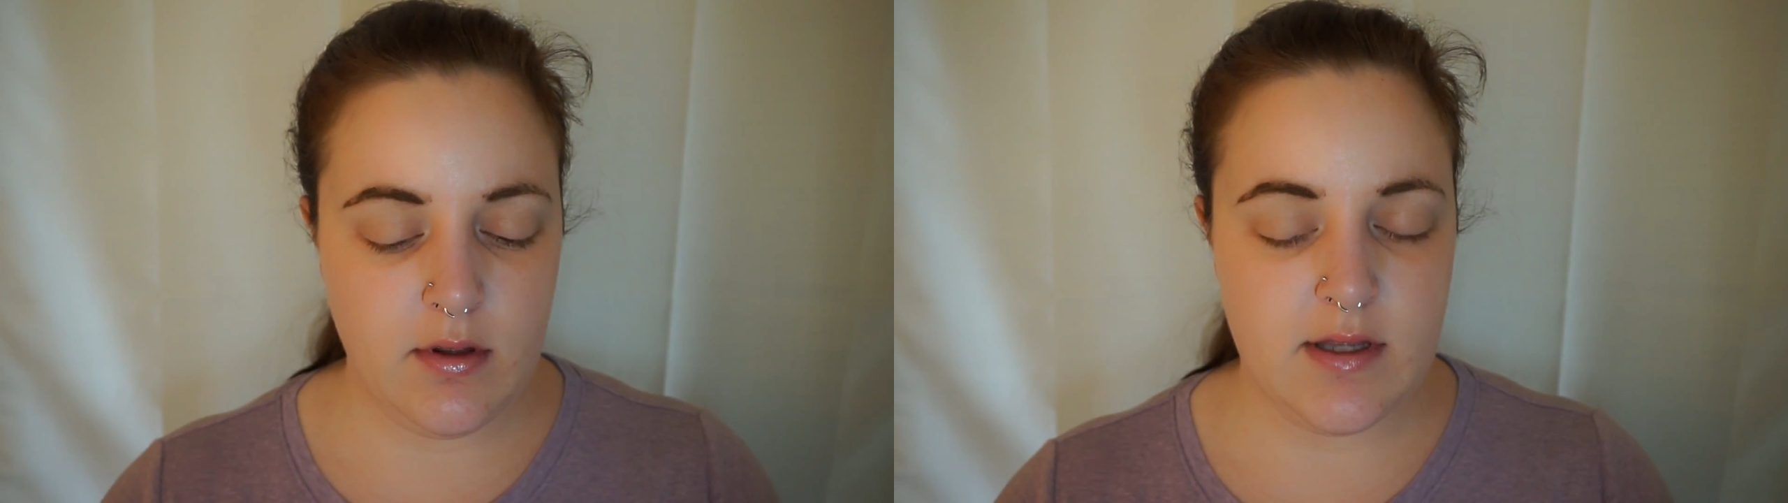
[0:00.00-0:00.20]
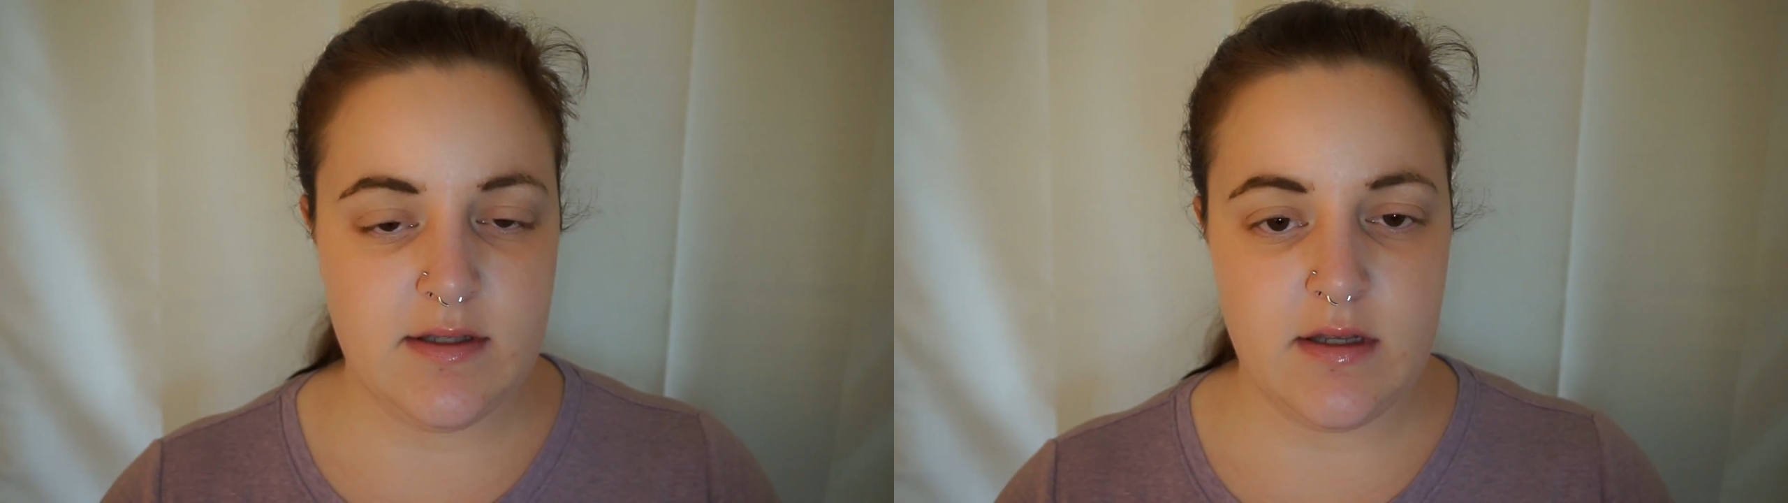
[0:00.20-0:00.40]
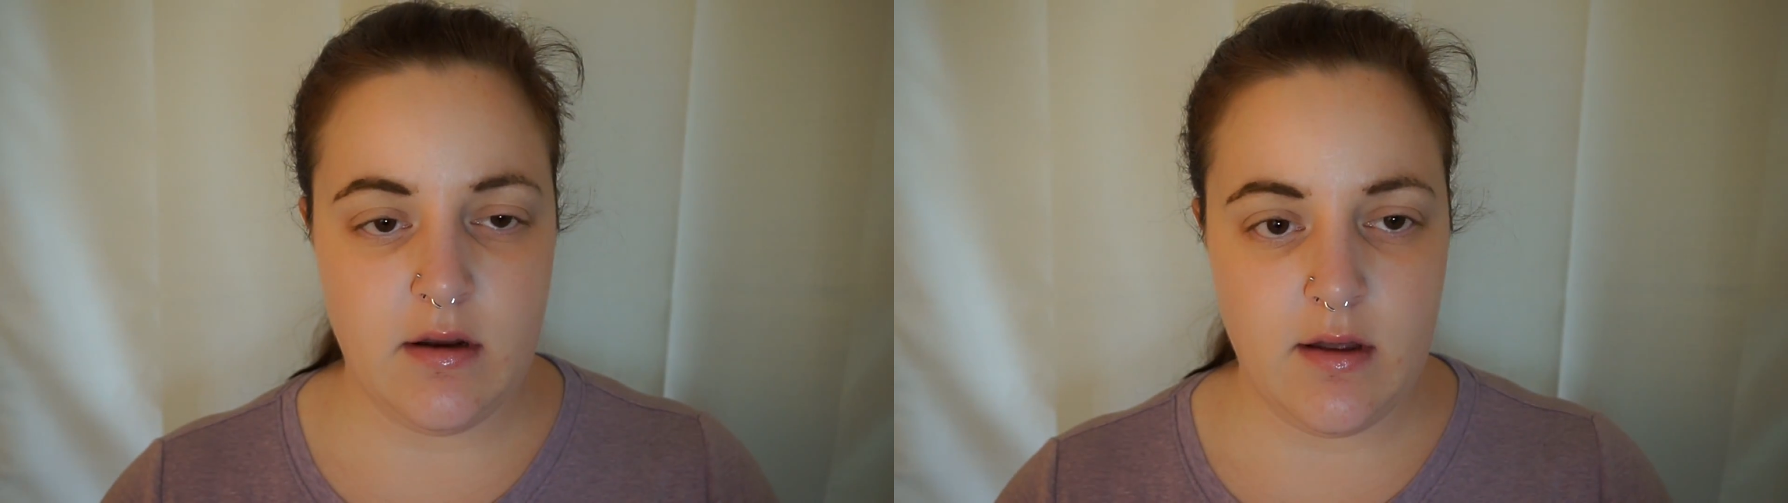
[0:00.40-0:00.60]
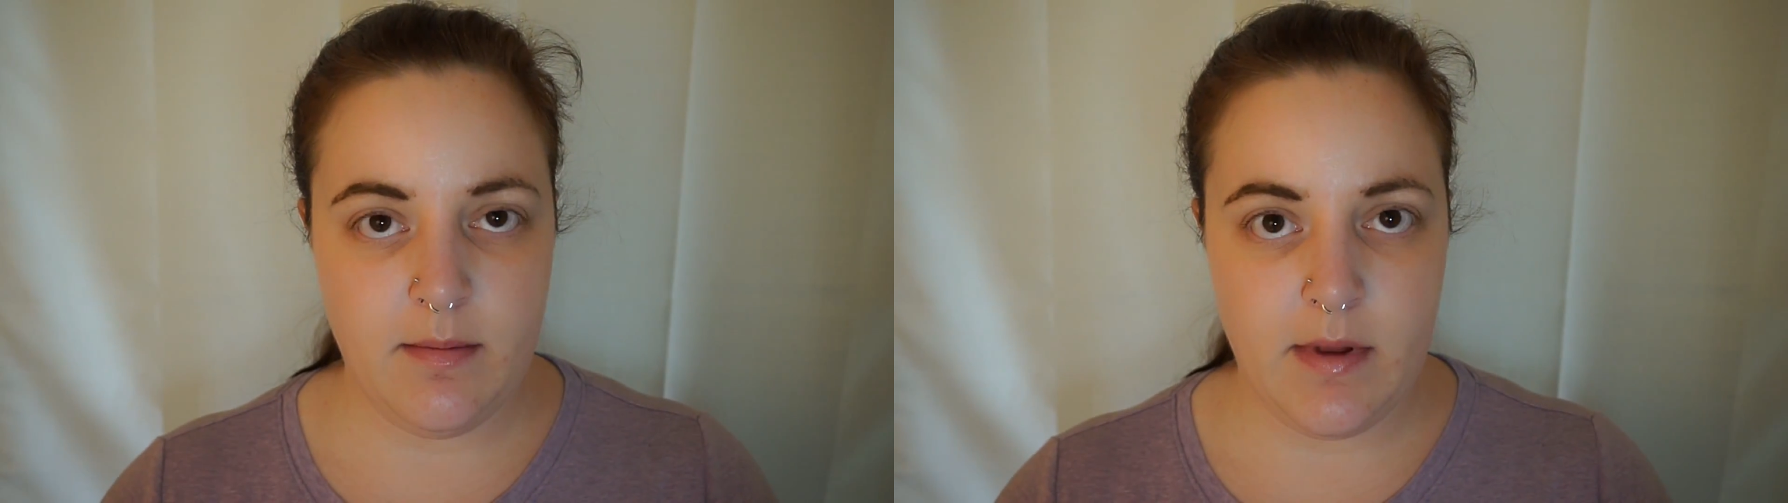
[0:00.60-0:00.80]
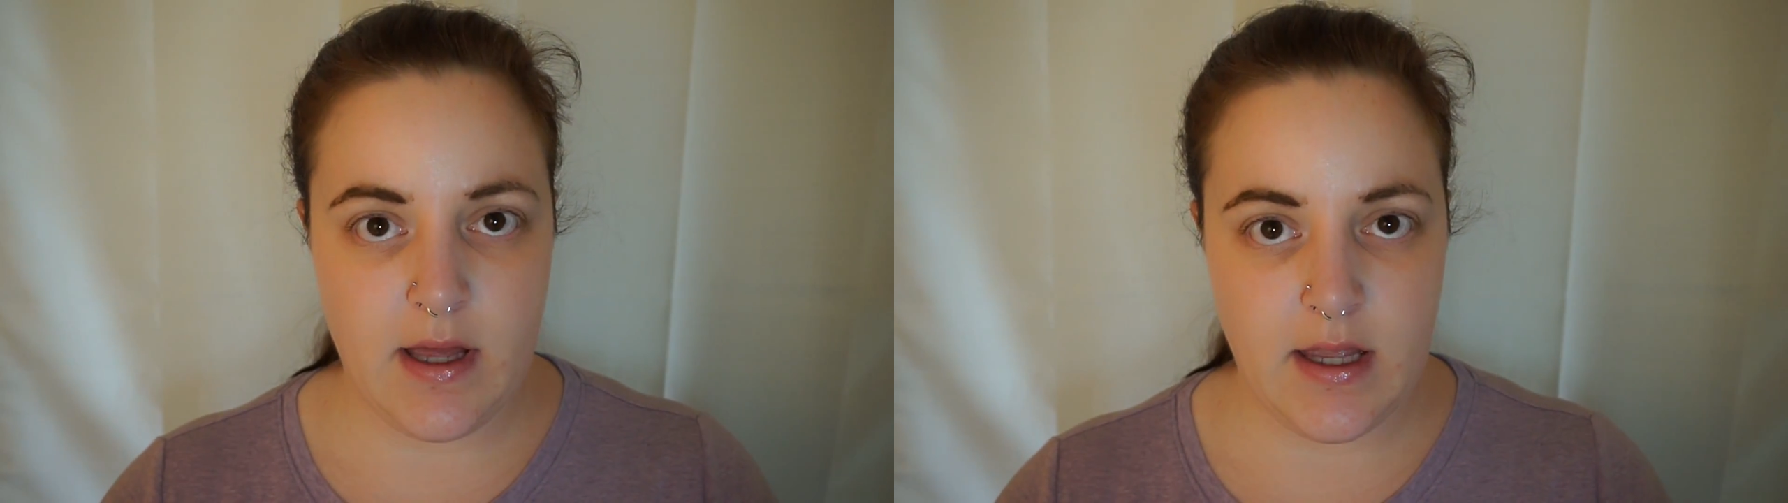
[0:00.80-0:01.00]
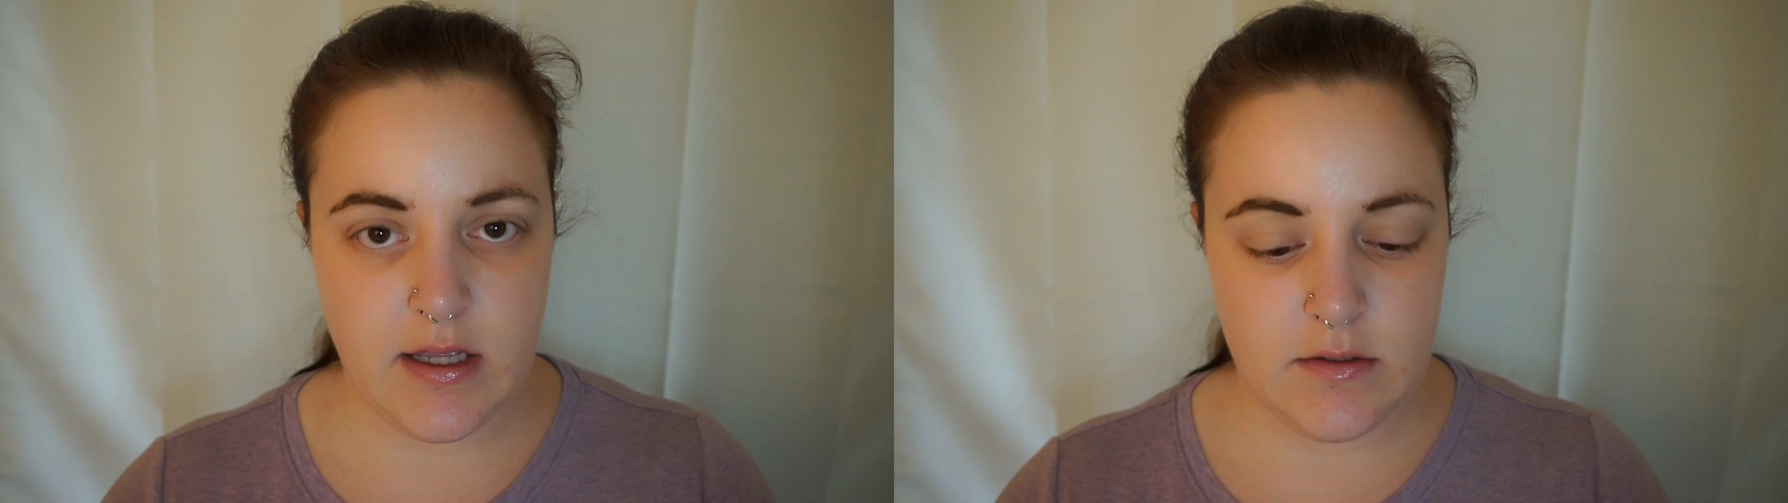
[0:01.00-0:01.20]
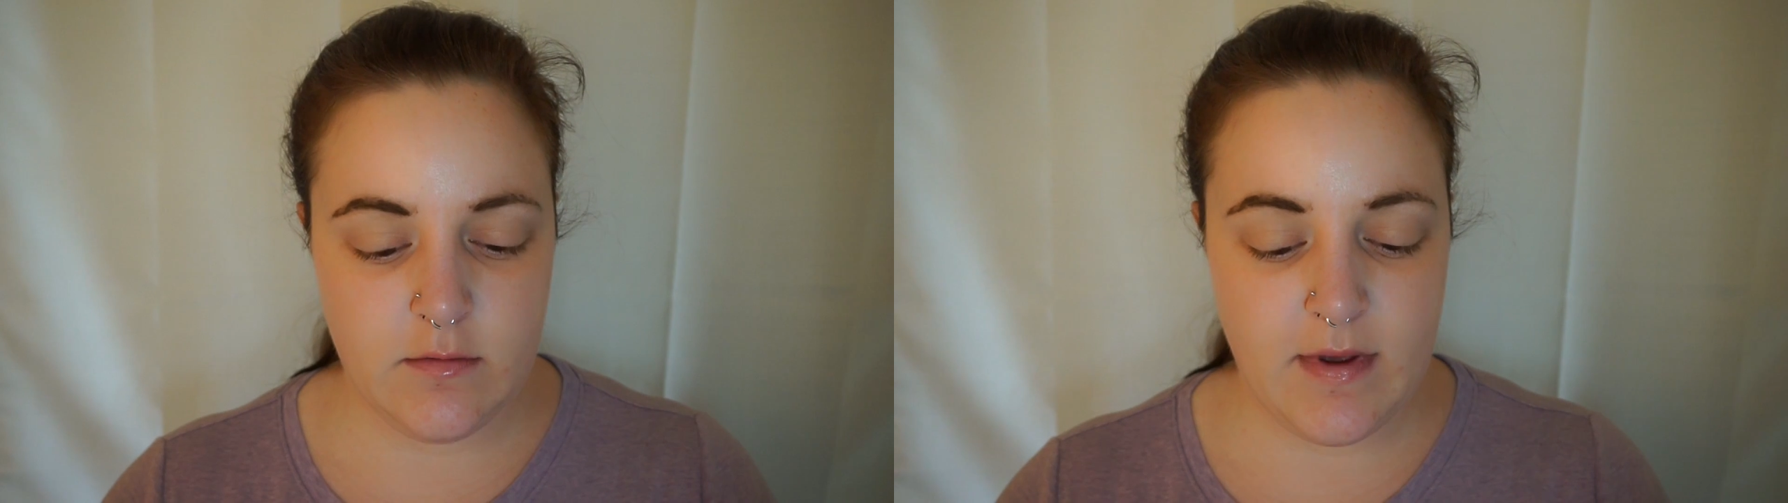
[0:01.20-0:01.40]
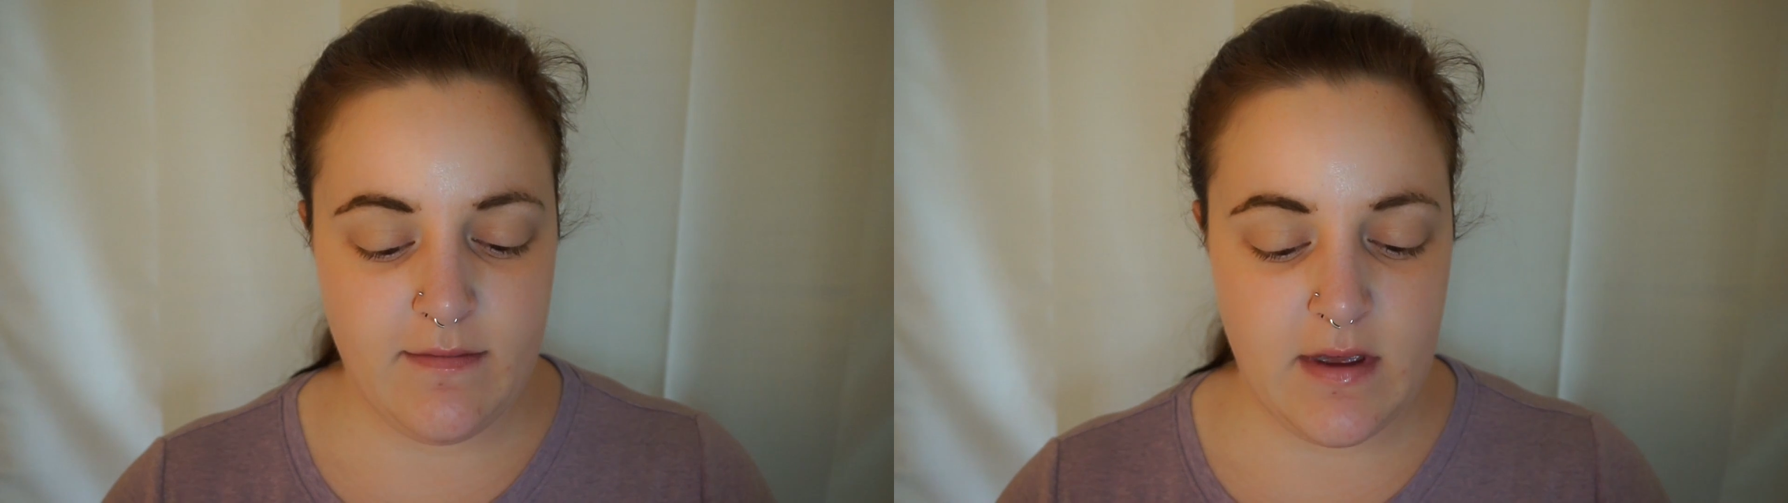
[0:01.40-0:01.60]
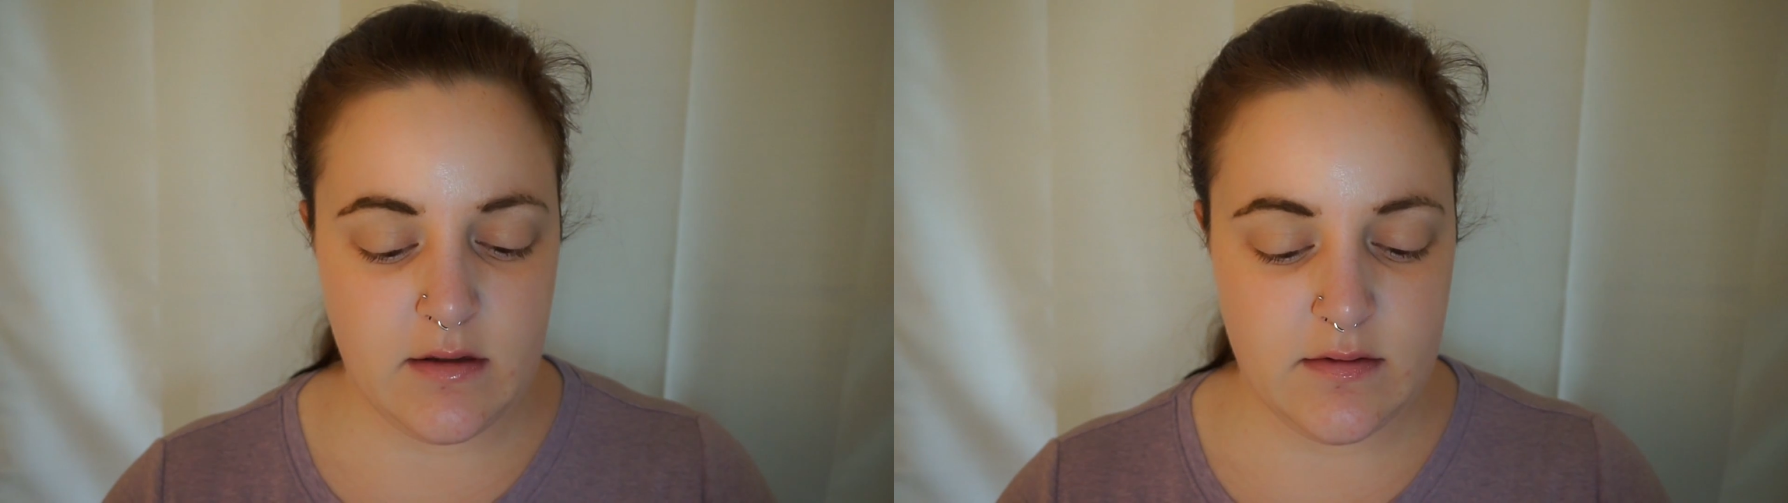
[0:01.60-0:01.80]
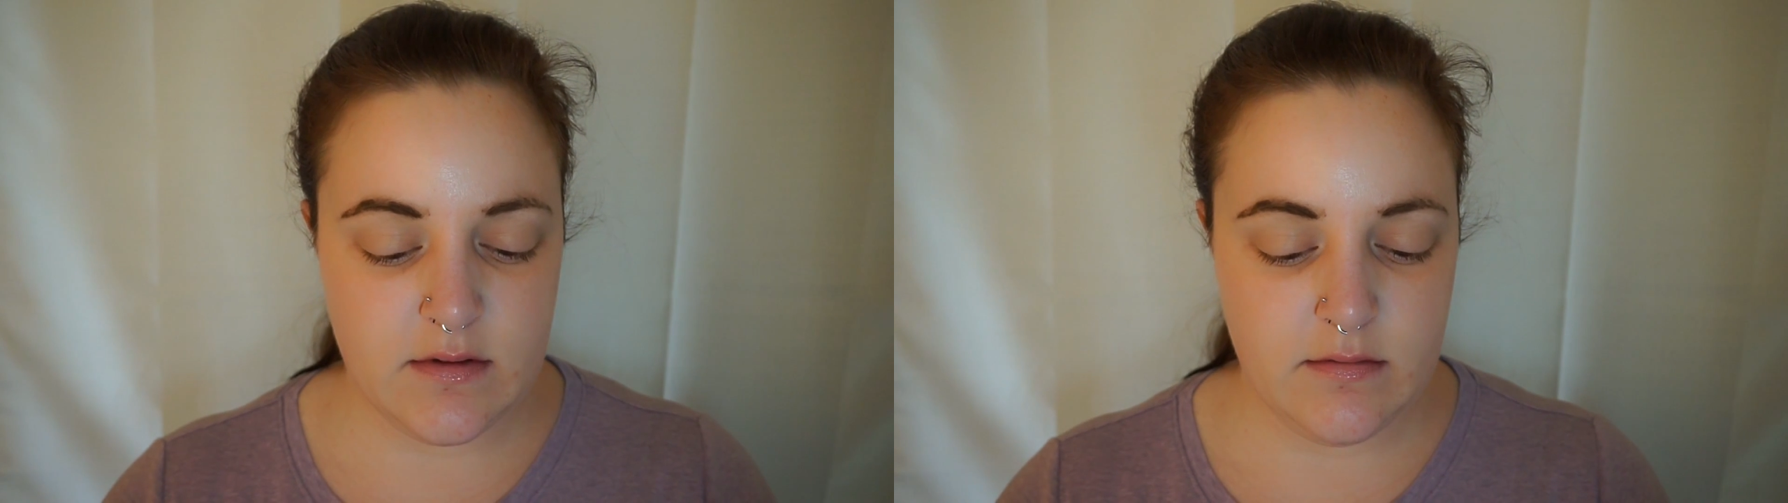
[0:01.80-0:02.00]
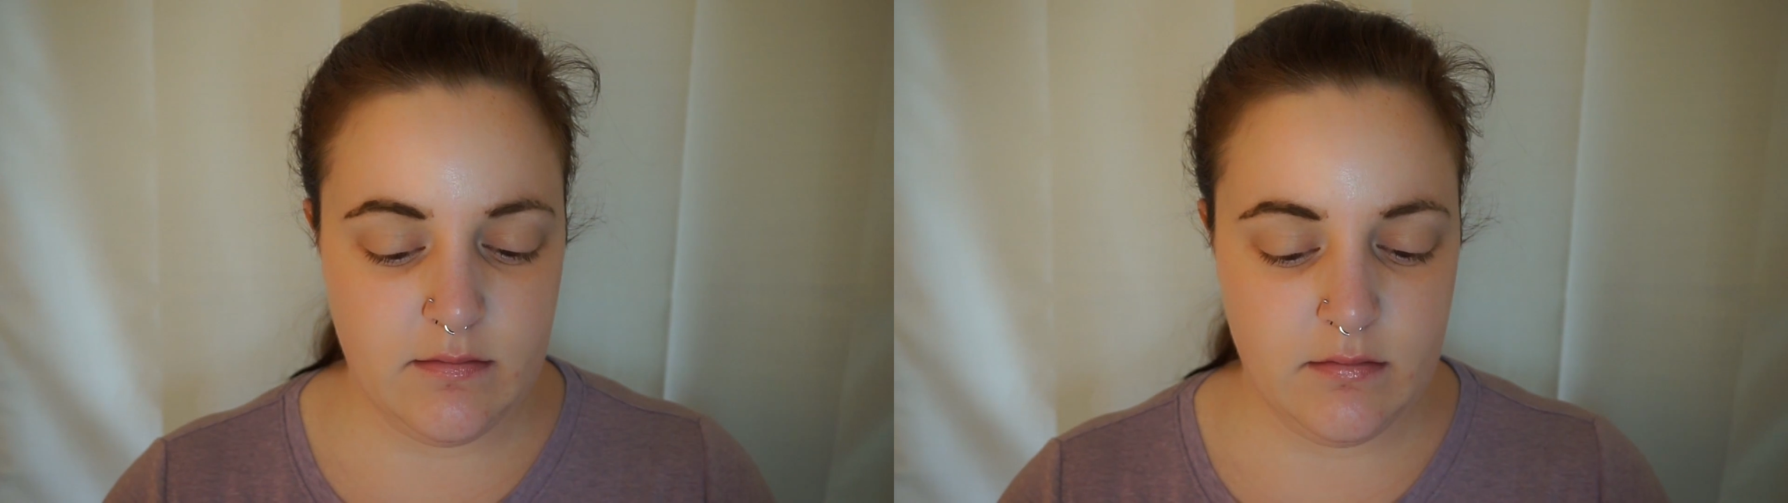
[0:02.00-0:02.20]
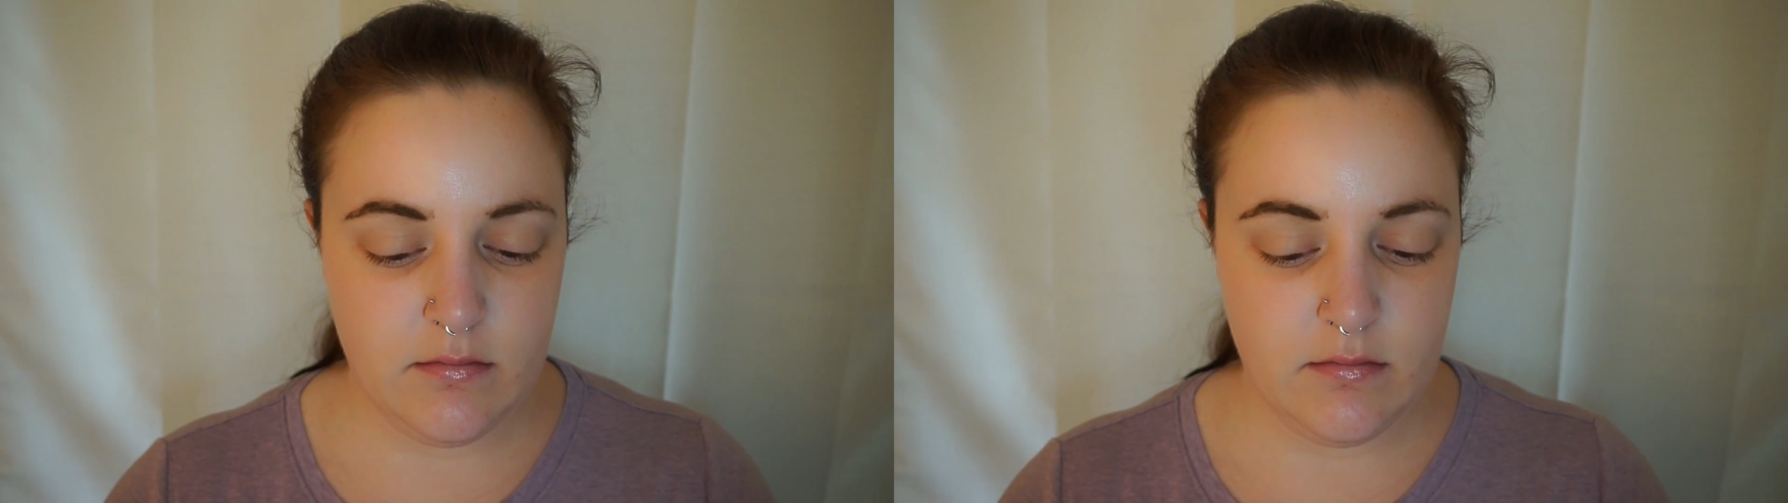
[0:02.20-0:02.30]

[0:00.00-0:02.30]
and start applying it to my face.